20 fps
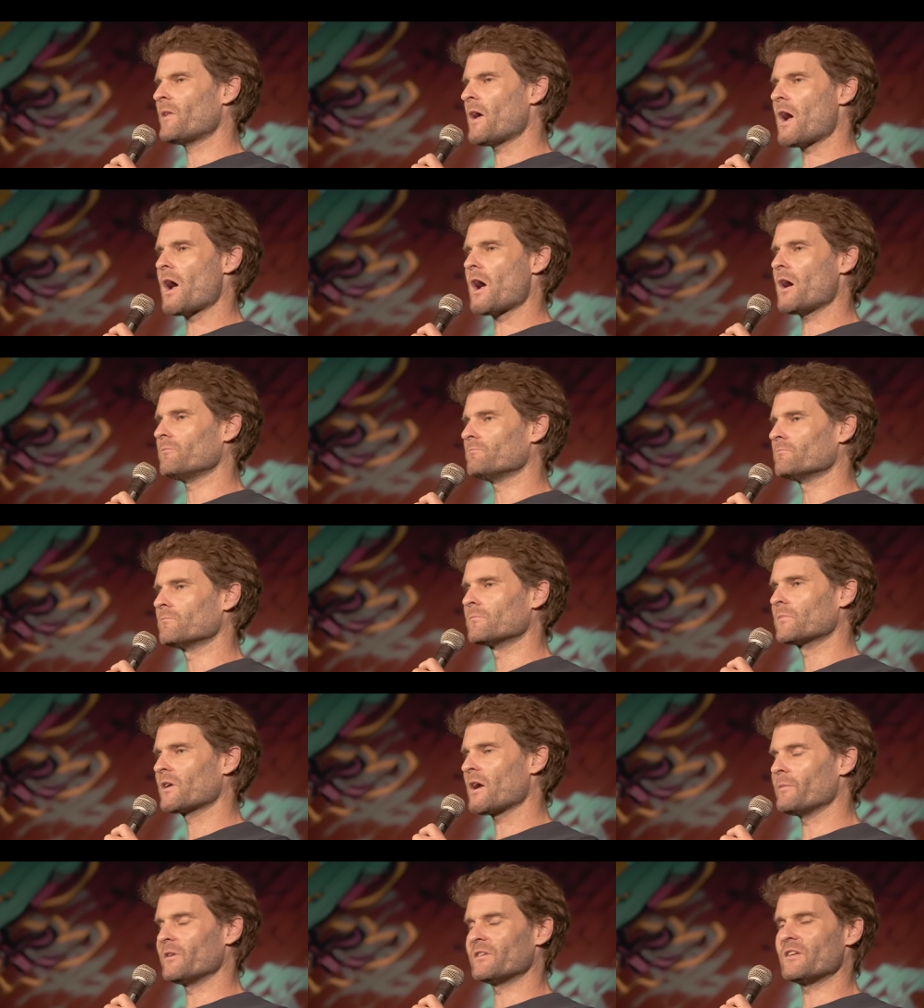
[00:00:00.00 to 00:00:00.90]
Nah, a
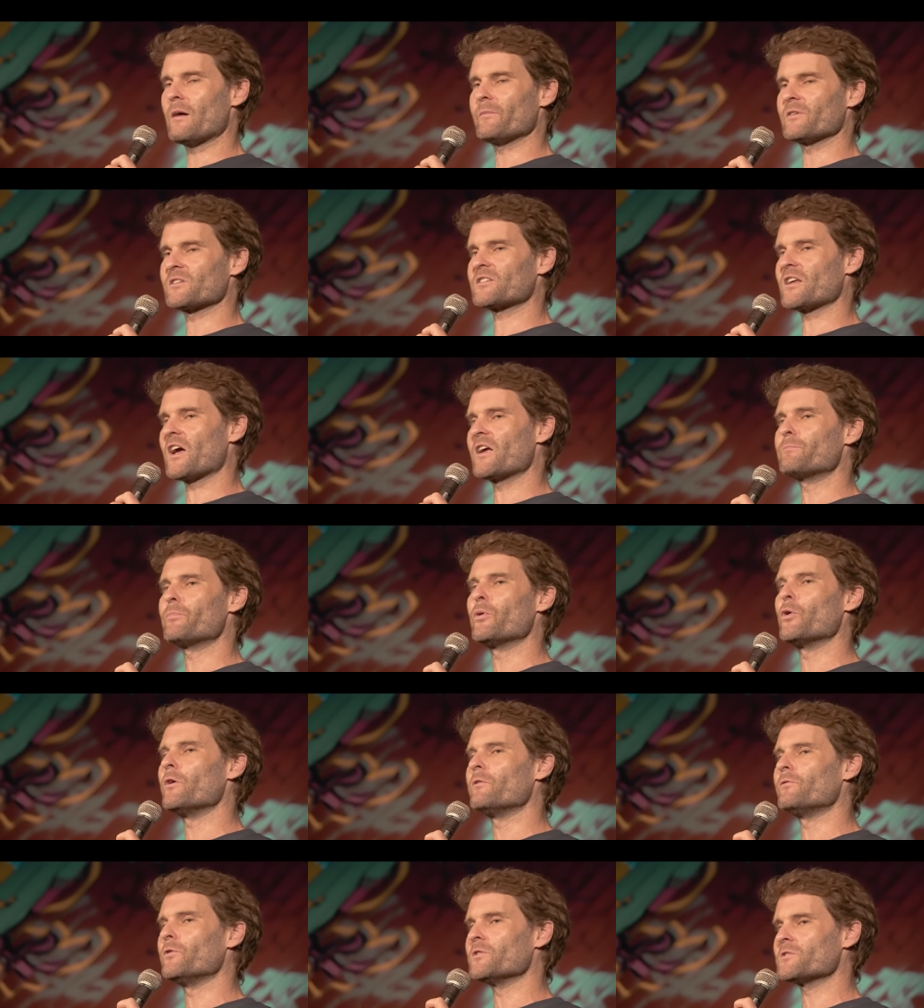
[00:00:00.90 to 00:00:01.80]
couple of namaste
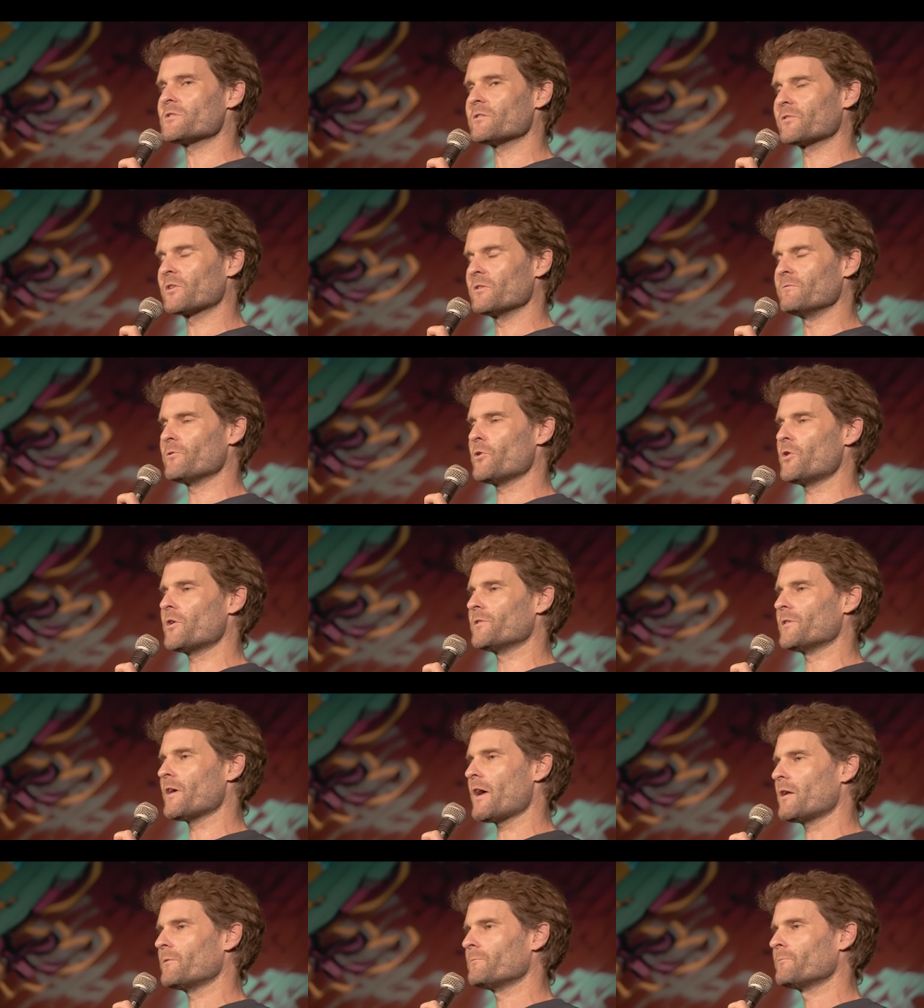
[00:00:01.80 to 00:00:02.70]
perverts have converted
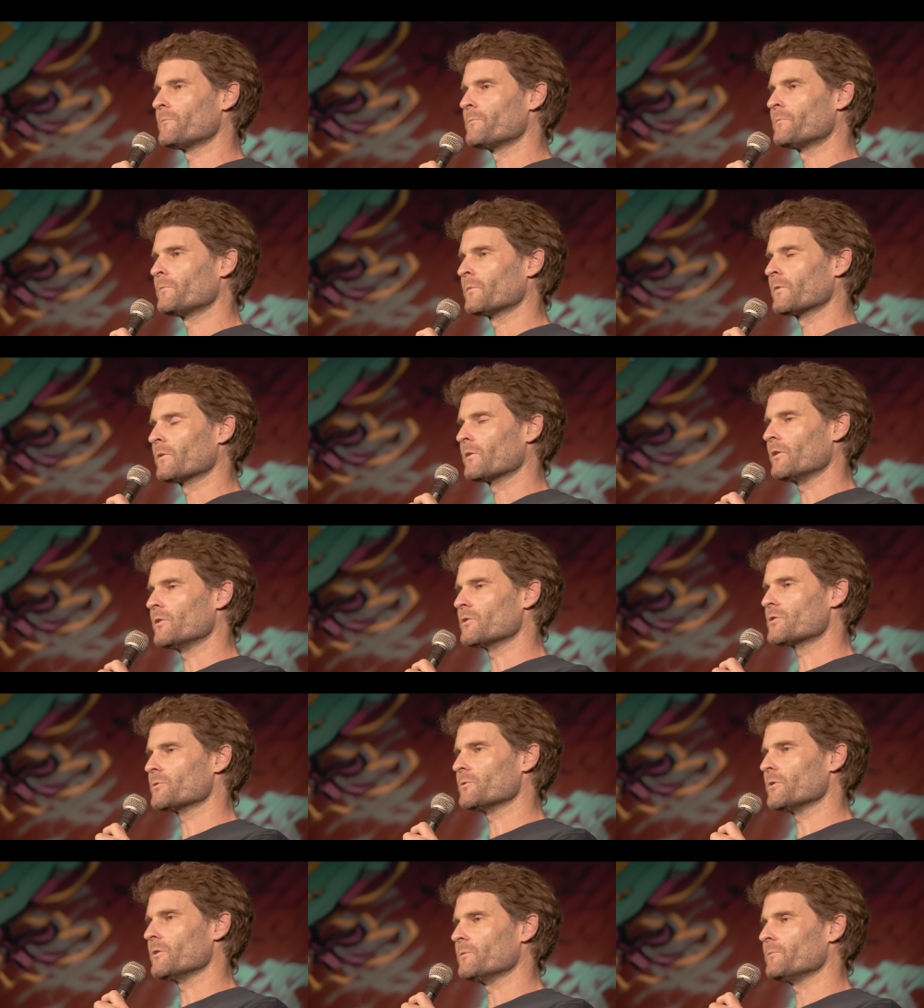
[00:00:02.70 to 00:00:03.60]
that
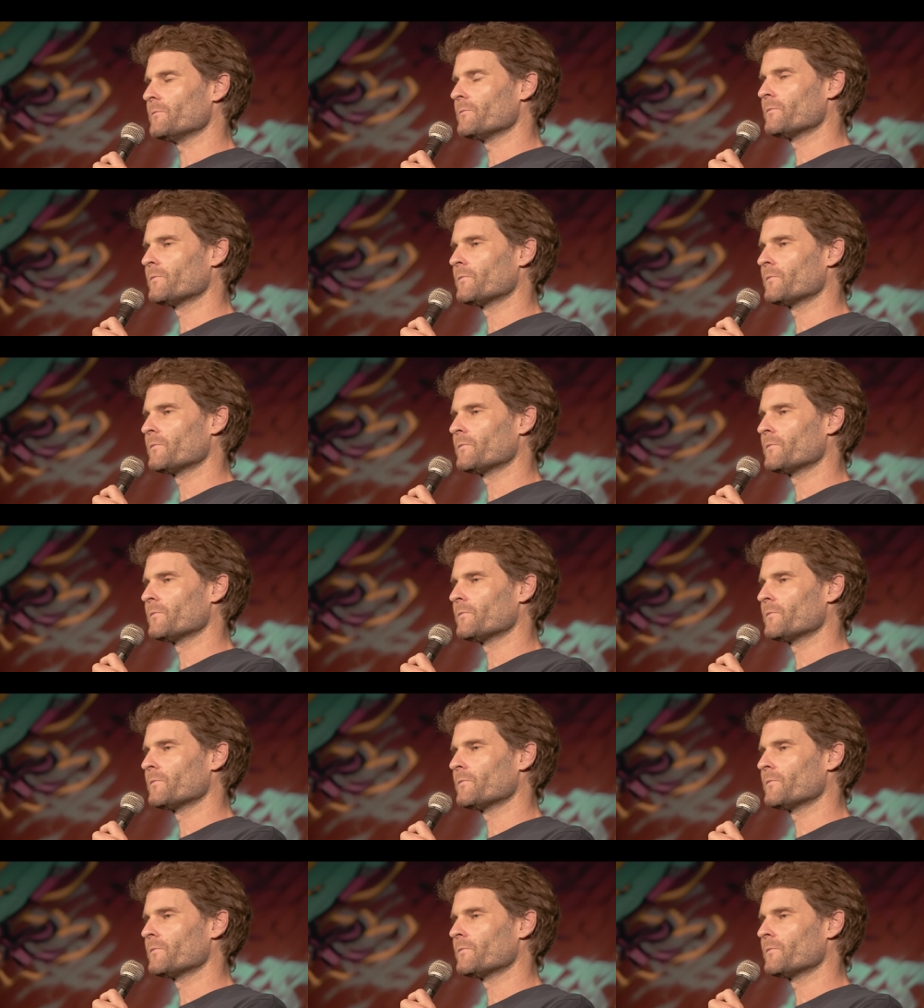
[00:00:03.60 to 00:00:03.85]
into a...